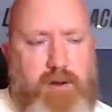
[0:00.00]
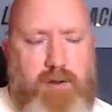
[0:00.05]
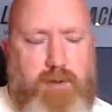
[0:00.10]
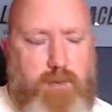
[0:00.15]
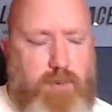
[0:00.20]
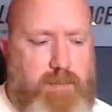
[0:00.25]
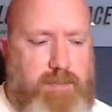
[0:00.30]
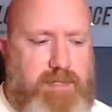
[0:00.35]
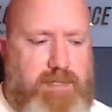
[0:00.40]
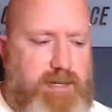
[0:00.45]
go to
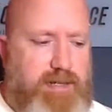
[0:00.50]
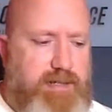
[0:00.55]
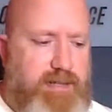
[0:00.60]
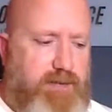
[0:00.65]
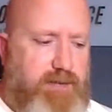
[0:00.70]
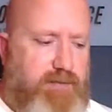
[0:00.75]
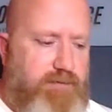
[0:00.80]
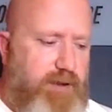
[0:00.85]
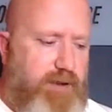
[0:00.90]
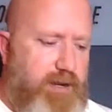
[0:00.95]
the websites,
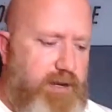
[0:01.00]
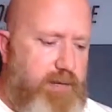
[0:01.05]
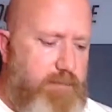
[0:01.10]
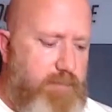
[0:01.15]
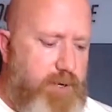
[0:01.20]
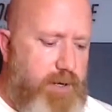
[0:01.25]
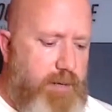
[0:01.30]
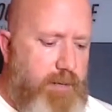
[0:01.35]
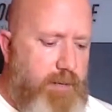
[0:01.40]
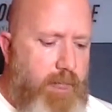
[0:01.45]
they can find
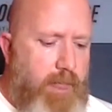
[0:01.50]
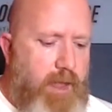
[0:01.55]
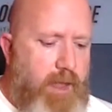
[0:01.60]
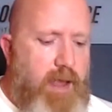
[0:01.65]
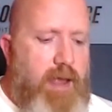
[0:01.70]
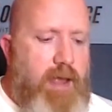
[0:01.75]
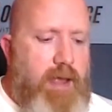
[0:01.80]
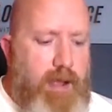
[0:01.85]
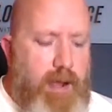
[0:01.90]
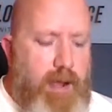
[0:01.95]
it. But
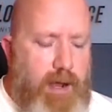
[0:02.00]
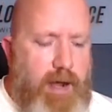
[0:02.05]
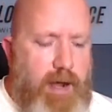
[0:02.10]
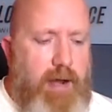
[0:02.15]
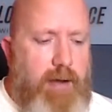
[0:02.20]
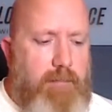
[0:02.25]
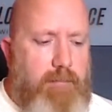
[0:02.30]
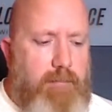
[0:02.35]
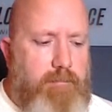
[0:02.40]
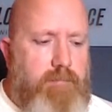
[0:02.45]

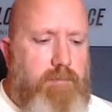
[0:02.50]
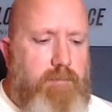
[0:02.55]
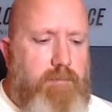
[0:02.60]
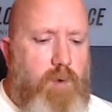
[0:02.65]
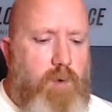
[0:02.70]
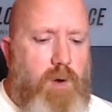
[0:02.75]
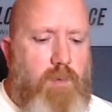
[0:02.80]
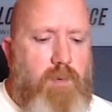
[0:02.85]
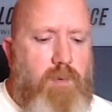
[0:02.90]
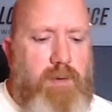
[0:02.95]

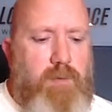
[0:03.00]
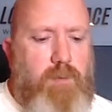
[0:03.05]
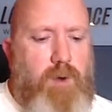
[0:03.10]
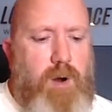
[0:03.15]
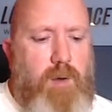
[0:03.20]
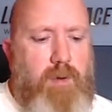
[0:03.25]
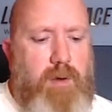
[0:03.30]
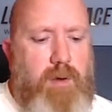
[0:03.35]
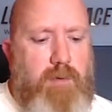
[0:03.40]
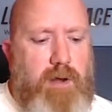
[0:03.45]
what
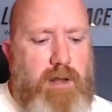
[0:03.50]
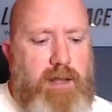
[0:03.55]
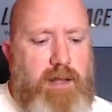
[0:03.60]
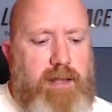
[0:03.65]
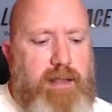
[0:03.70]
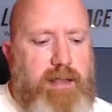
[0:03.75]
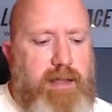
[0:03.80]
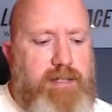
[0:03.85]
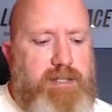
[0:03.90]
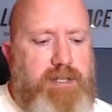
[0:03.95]
we
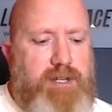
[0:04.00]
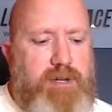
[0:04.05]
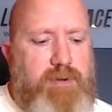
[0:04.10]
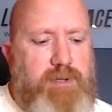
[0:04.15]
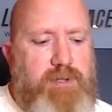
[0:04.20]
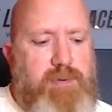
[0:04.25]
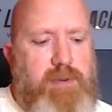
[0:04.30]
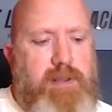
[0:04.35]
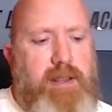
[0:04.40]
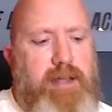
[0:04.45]
really like to
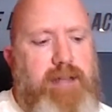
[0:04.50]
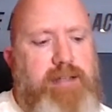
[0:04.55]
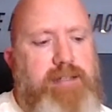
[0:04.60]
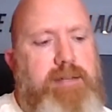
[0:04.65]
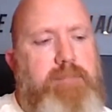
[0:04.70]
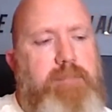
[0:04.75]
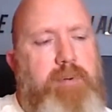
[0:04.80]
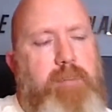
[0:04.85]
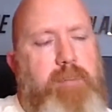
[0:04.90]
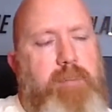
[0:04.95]
do is we like
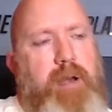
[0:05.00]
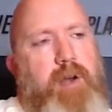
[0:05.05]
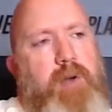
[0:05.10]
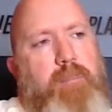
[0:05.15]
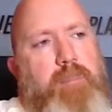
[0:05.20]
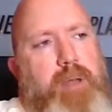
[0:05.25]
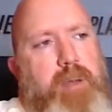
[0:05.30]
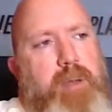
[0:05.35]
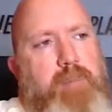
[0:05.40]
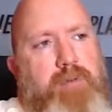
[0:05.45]
to
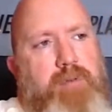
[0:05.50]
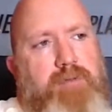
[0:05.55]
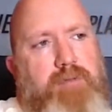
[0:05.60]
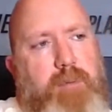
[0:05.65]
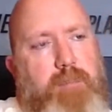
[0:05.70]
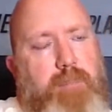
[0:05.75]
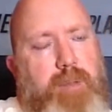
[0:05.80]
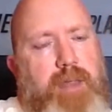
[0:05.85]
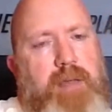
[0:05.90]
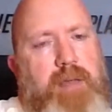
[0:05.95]
prepare people
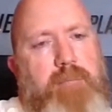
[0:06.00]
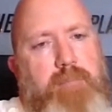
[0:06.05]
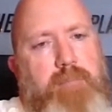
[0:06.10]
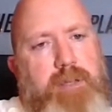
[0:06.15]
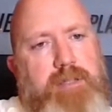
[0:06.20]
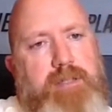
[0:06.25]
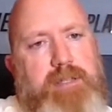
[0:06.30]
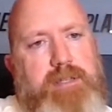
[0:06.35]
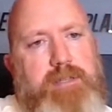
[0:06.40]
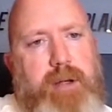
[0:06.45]
for being
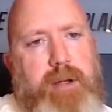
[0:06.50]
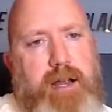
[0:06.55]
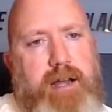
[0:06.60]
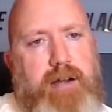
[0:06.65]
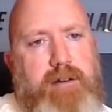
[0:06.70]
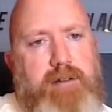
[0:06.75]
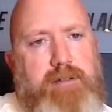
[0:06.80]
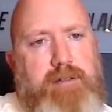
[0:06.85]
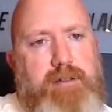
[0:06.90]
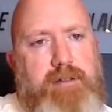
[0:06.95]
business
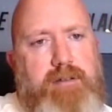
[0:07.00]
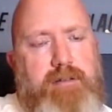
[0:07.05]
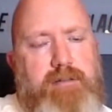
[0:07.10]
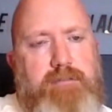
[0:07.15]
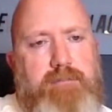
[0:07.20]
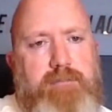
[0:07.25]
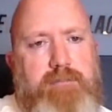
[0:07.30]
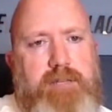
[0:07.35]
buyers.